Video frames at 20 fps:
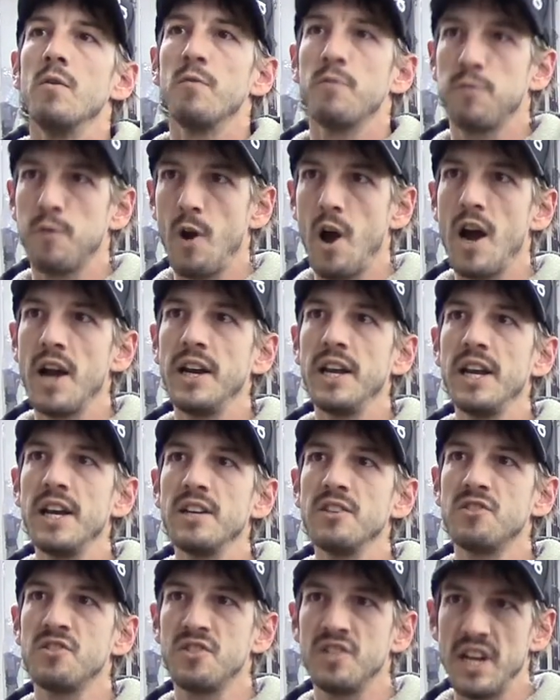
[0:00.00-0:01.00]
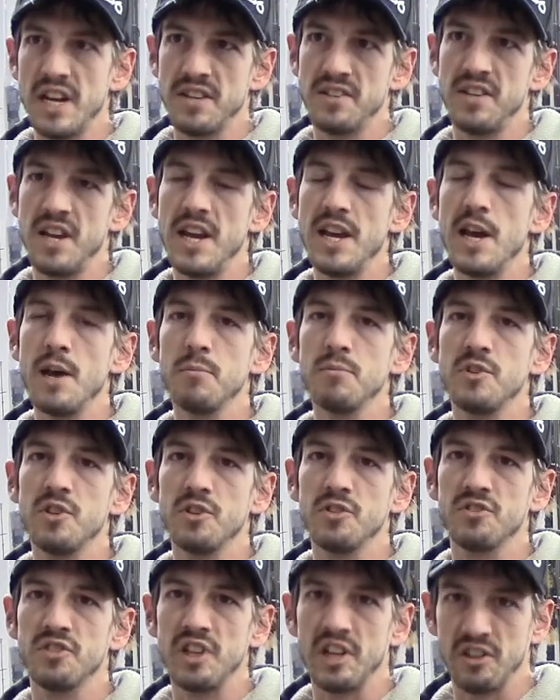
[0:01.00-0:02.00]
Friday is 6 a.m.
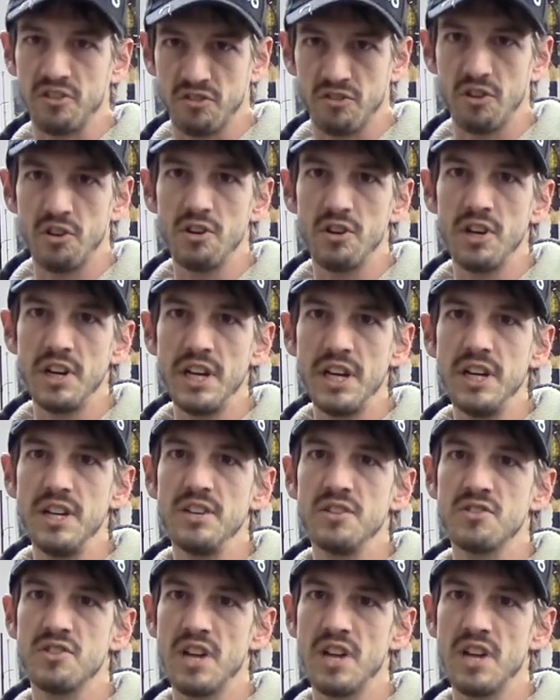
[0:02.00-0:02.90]
till 6:30.